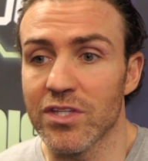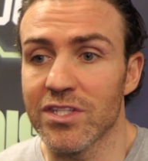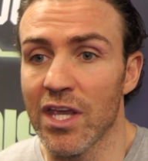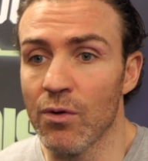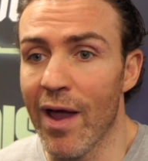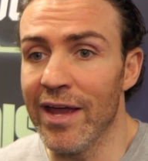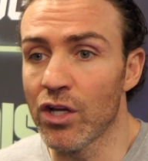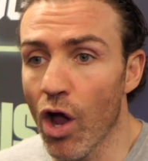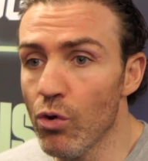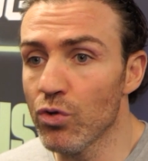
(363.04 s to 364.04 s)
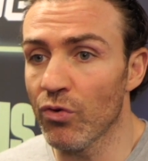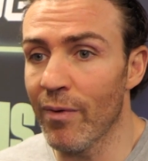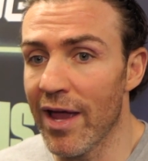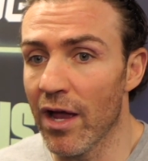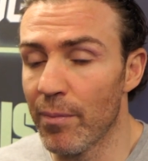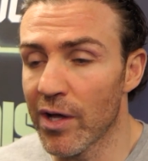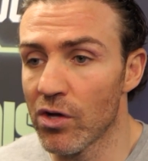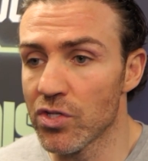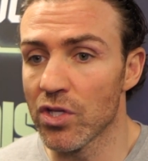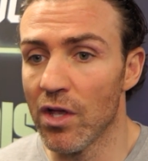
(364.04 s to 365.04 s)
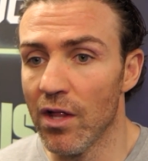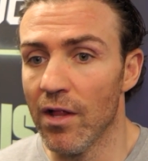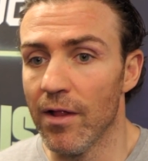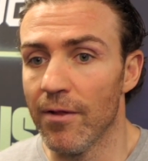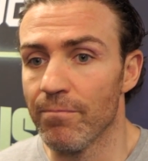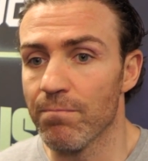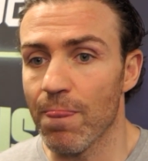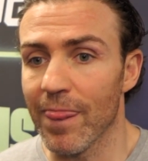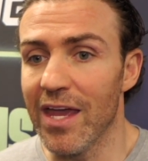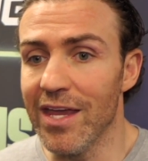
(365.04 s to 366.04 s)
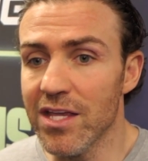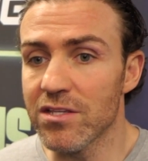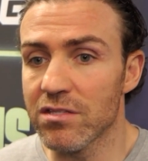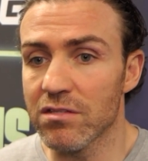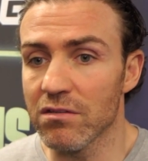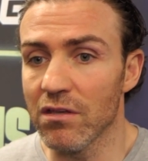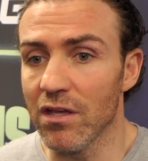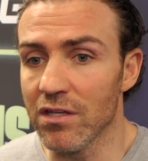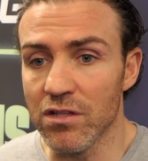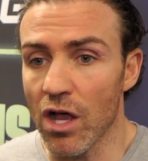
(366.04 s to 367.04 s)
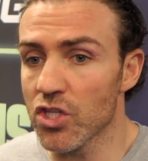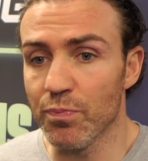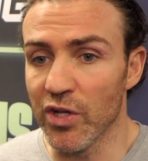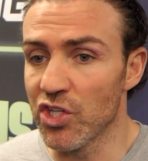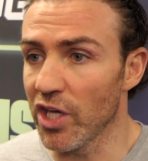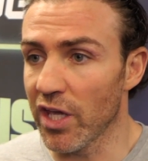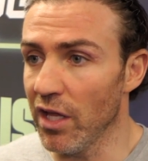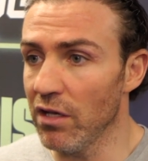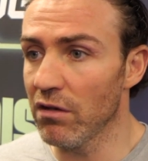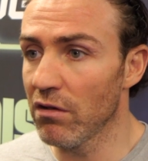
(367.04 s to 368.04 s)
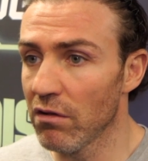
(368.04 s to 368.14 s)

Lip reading: to see where he goes from here, because he's not a spring chicken.